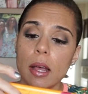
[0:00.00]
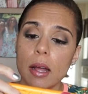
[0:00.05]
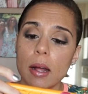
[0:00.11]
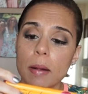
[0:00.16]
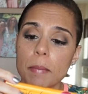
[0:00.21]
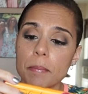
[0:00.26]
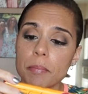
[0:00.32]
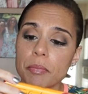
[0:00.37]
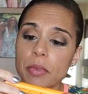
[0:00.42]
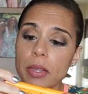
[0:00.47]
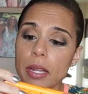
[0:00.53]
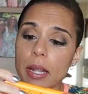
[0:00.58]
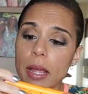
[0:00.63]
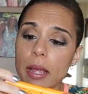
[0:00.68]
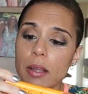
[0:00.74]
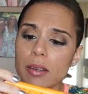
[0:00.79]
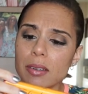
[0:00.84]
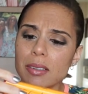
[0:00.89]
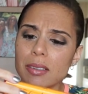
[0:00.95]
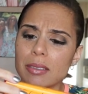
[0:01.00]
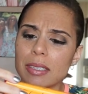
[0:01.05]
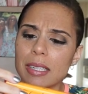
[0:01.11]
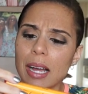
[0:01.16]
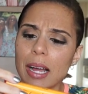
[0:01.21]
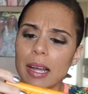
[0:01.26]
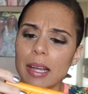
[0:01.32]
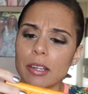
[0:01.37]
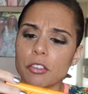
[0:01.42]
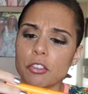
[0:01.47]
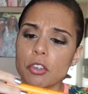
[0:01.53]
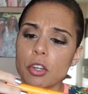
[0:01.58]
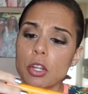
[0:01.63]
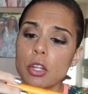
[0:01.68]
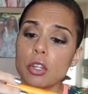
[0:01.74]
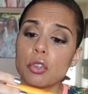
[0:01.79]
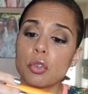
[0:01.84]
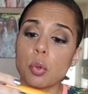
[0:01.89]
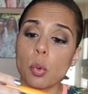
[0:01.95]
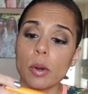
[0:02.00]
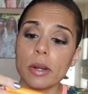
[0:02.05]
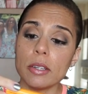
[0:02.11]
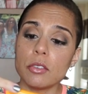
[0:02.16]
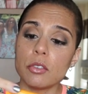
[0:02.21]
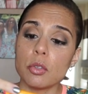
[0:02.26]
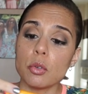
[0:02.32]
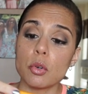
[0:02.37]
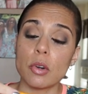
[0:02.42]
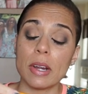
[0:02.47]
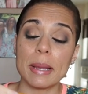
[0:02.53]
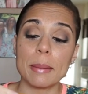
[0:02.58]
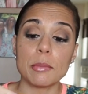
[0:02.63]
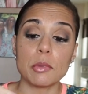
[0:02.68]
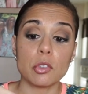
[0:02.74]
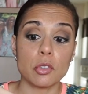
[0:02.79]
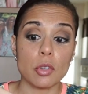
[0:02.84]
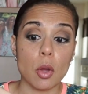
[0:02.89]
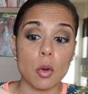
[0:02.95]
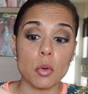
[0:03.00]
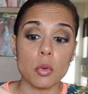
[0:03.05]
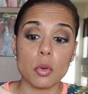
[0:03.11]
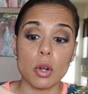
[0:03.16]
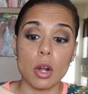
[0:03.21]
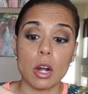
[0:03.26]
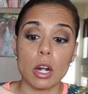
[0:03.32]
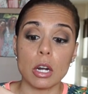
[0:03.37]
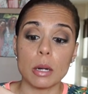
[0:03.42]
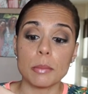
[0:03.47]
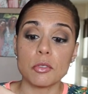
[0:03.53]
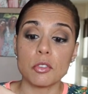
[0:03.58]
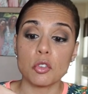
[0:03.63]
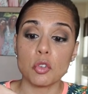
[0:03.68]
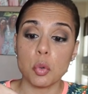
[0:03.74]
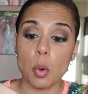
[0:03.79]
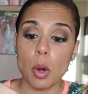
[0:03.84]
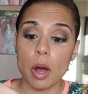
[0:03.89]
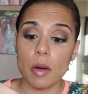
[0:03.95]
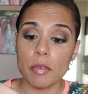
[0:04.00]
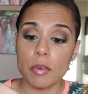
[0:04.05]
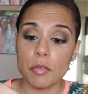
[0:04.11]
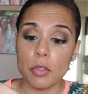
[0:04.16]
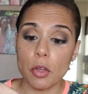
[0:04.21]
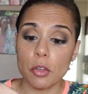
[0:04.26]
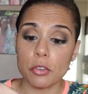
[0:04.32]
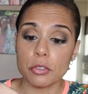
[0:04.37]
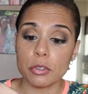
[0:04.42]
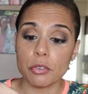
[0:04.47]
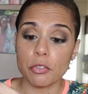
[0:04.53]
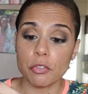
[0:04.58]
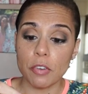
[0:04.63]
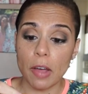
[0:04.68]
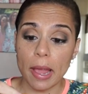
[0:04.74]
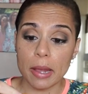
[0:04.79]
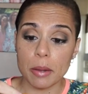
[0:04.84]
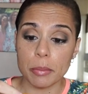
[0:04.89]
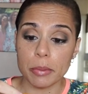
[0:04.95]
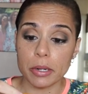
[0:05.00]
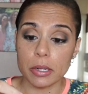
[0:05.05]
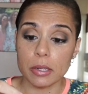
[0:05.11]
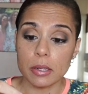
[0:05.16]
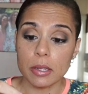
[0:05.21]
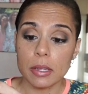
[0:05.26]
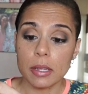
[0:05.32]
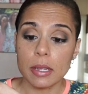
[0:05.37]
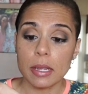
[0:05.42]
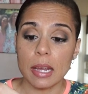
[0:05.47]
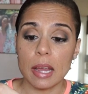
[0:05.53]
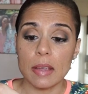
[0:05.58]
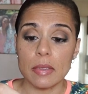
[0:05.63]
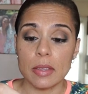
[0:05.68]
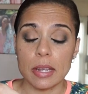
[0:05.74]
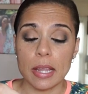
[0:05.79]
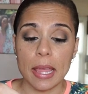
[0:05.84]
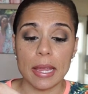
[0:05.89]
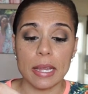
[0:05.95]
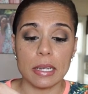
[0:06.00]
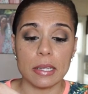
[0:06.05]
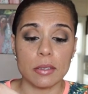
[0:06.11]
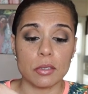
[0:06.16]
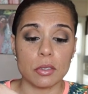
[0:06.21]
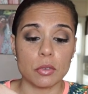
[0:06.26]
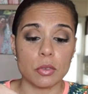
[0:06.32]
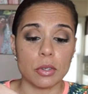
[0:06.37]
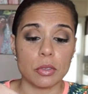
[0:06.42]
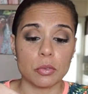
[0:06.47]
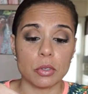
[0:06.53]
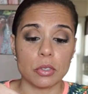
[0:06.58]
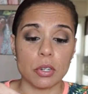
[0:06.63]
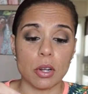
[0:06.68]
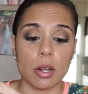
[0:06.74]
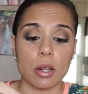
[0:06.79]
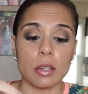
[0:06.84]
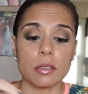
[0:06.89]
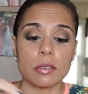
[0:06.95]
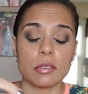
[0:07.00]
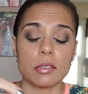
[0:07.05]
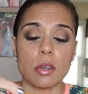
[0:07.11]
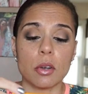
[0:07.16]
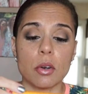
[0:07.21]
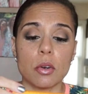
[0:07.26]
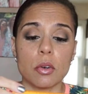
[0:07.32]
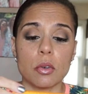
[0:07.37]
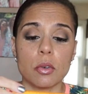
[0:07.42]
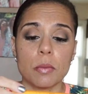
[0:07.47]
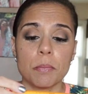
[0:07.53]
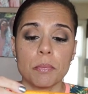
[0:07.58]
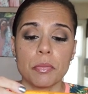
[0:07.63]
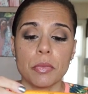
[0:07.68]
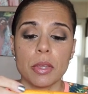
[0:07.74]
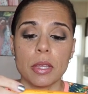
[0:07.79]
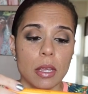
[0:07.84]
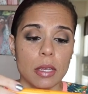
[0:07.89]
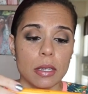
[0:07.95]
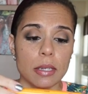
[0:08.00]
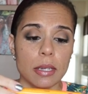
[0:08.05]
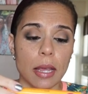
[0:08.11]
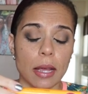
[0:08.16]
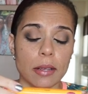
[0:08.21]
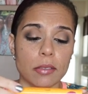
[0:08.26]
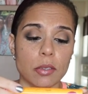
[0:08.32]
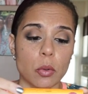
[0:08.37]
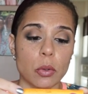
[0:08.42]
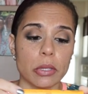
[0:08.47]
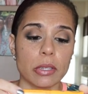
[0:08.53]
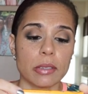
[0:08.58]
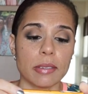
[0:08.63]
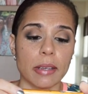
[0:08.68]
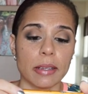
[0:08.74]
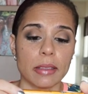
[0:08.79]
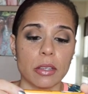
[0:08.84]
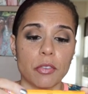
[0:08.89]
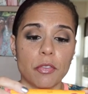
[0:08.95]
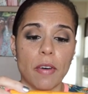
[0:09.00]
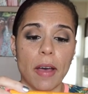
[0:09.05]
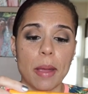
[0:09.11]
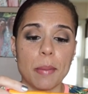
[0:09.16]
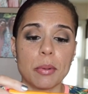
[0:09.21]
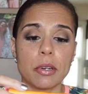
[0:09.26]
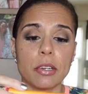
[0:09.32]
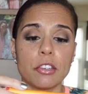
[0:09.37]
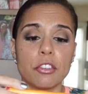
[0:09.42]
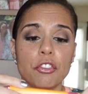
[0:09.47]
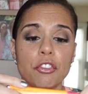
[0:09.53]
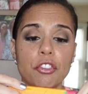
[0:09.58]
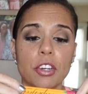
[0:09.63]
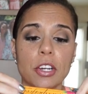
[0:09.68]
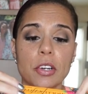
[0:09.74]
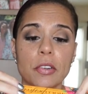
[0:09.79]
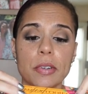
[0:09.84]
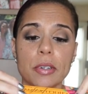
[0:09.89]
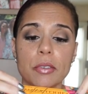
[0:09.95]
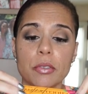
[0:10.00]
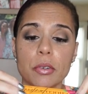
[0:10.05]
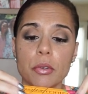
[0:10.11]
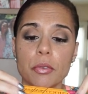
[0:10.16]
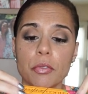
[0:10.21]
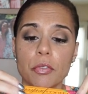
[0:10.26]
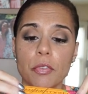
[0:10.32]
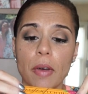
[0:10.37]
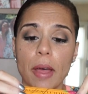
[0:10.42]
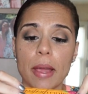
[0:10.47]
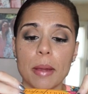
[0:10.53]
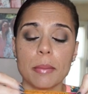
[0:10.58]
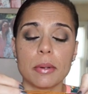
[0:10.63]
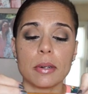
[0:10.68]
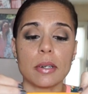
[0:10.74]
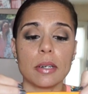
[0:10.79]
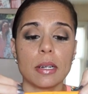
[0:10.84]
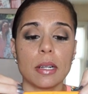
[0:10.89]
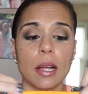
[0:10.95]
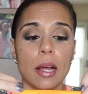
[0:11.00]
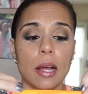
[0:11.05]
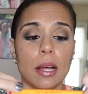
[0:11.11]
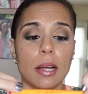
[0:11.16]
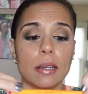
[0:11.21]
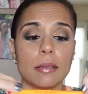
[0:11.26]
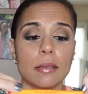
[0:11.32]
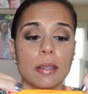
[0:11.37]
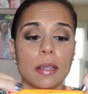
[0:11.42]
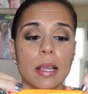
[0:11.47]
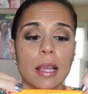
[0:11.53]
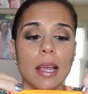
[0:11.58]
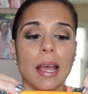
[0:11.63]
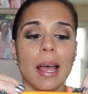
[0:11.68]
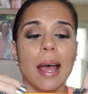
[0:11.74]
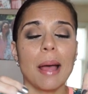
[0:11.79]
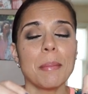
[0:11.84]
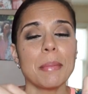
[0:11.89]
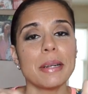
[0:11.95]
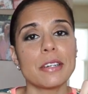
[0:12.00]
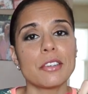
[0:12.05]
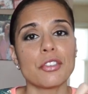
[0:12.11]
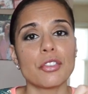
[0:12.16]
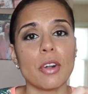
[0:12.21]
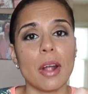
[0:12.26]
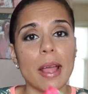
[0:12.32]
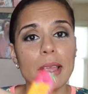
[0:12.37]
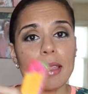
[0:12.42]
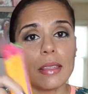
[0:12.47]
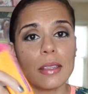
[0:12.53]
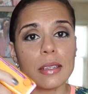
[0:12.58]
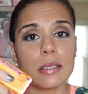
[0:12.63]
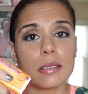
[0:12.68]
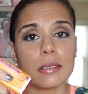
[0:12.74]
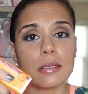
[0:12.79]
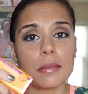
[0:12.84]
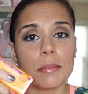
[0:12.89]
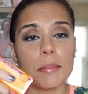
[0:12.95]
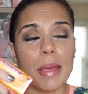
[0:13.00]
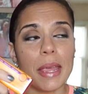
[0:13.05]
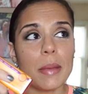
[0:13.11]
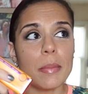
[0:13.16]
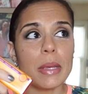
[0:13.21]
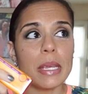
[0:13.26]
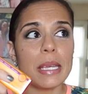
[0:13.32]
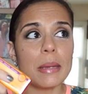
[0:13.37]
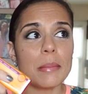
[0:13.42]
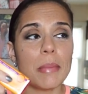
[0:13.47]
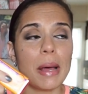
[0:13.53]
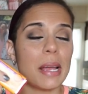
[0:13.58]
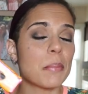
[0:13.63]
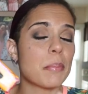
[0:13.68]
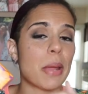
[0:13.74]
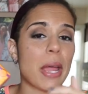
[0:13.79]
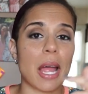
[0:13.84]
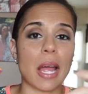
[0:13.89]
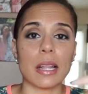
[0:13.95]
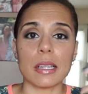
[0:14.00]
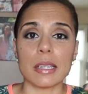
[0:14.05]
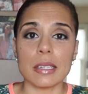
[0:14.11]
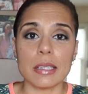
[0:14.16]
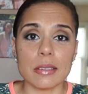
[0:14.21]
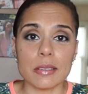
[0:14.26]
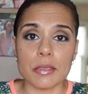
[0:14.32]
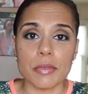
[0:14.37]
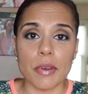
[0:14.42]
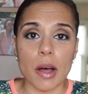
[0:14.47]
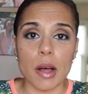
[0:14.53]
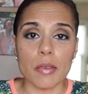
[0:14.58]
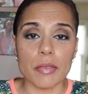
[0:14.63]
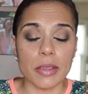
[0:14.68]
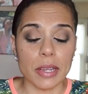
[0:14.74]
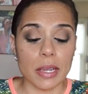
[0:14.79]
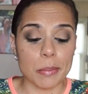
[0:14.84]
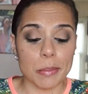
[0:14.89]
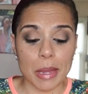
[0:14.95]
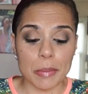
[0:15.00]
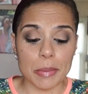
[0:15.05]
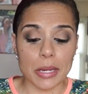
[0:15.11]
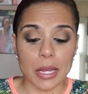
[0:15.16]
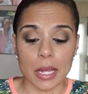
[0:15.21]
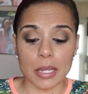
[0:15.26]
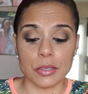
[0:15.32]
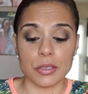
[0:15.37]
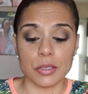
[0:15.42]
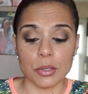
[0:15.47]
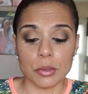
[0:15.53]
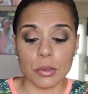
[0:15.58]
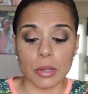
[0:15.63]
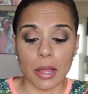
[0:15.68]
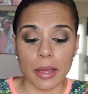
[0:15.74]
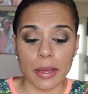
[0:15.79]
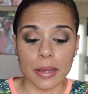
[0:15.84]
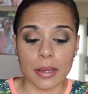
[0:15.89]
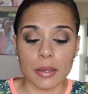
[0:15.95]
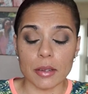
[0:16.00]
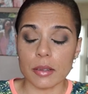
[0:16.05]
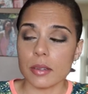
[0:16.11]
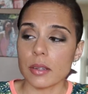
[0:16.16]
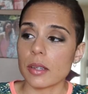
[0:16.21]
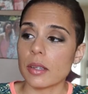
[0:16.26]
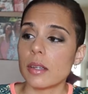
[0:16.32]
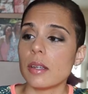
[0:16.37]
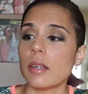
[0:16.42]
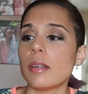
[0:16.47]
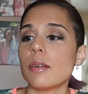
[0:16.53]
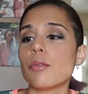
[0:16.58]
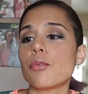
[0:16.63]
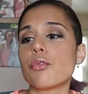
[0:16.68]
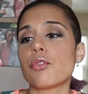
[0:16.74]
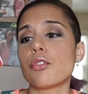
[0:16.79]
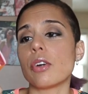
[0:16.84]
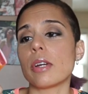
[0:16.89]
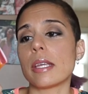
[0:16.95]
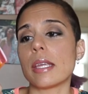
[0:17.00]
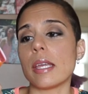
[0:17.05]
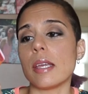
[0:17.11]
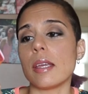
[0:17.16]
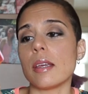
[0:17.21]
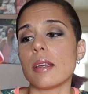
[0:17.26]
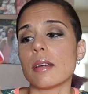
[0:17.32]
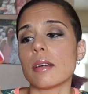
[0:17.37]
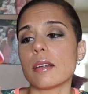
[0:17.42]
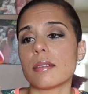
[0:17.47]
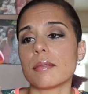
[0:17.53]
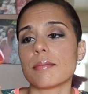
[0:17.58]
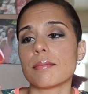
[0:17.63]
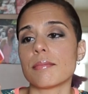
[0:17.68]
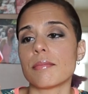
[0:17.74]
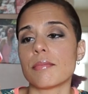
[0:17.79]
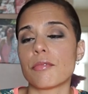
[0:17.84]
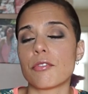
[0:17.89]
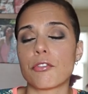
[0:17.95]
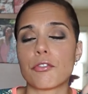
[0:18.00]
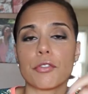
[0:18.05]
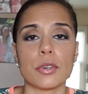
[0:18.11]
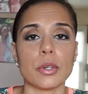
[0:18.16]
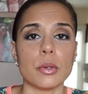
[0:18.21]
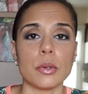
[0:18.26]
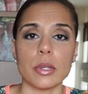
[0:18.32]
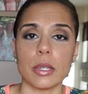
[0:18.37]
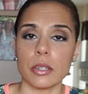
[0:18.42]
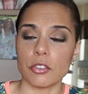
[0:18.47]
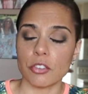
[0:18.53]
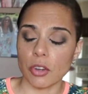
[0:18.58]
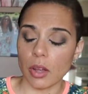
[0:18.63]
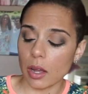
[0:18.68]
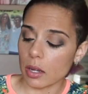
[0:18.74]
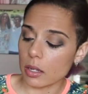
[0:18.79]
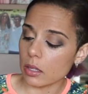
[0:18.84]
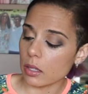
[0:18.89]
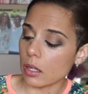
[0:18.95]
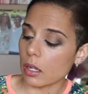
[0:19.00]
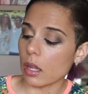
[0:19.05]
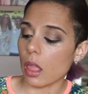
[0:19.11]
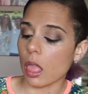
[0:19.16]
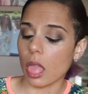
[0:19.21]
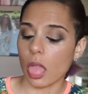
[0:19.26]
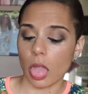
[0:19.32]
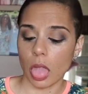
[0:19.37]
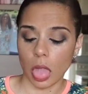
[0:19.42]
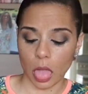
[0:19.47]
Um, it had, oh gosh, twenty-two grams total carbs, twelve of those are fiber, and then eight is erythritol. So yeah, so it looks like the fiber is chicory root fiber. Uh, I'm gonna try this. Maybe my palate is evolving and maybe I do like freaking fruit and chocolate.